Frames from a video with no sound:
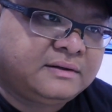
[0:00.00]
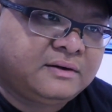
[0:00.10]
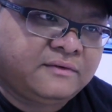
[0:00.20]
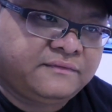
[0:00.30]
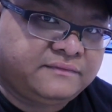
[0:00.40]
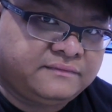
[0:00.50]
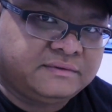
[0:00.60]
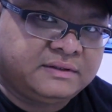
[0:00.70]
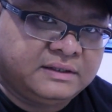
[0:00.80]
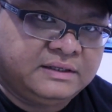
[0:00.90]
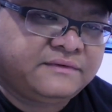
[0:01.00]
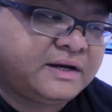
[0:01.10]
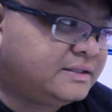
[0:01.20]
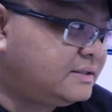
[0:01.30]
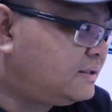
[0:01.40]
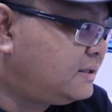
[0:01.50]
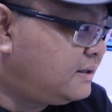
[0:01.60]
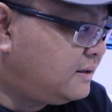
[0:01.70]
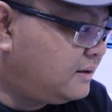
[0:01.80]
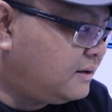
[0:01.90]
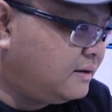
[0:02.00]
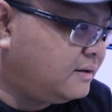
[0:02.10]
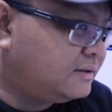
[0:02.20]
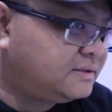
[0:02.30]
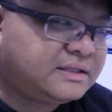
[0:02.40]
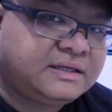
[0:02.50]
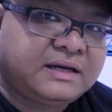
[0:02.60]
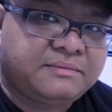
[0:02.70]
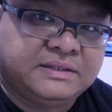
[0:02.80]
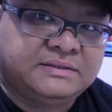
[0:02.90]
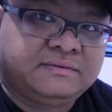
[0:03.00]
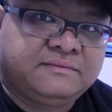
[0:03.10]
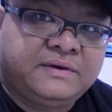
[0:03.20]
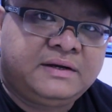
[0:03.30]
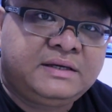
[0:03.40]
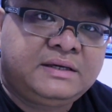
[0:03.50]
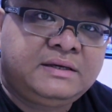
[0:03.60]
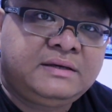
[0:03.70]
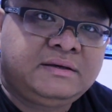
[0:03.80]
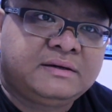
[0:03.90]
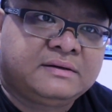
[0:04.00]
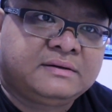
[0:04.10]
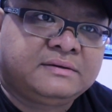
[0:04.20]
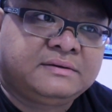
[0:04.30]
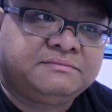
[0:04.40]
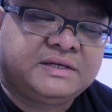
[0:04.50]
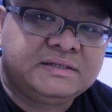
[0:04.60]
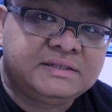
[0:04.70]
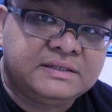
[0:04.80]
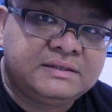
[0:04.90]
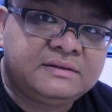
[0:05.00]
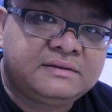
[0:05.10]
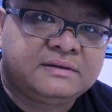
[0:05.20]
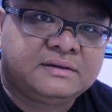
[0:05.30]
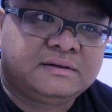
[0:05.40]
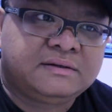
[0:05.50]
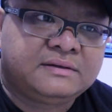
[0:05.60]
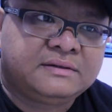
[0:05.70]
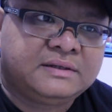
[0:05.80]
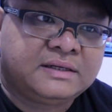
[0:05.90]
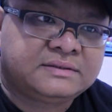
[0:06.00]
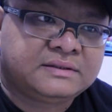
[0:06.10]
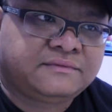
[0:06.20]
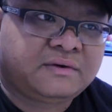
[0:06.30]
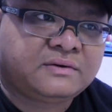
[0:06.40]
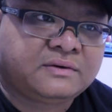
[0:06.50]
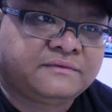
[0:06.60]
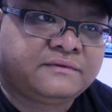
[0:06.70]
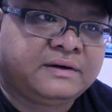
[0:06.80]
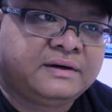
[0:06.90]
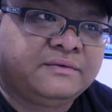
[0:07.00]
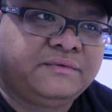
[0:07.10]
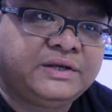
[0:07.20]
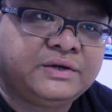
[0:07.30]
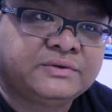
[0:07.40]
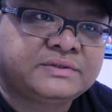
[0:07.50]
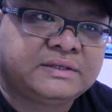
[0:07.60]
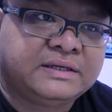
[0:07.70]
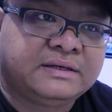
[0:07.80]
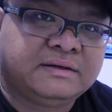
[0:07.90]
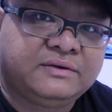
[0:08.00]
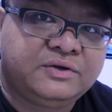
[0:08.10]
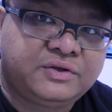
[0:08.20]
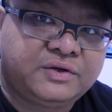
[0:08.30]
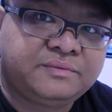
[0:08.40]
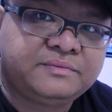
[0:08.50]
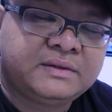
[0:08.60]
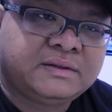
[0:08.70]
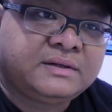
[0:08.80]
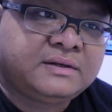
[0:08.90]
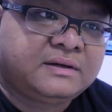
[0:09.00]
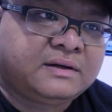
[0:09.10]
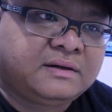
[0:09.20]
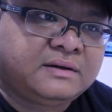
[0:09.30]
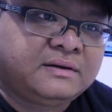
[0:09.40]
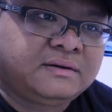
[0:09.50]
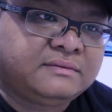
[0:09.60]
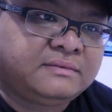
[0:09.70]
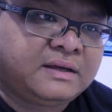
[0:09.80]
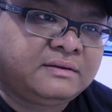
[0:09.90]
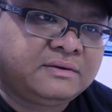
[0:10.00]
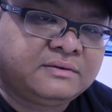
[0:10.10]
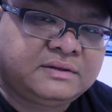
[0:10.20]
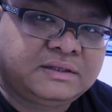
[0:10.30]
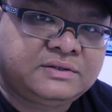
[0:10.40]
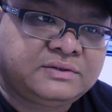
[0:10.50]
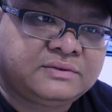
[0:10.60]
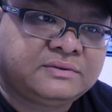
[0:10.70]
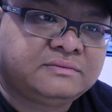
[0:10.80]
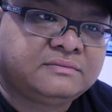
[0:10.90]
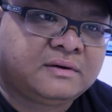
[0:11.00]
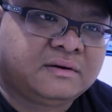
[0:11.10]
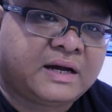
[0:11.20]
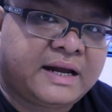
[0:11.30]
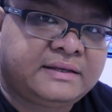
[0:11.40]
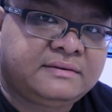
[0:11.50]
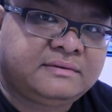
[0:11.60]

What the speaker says: of the device. Setting up is very easy. There's a lot of videos in YouTube that teach you or guide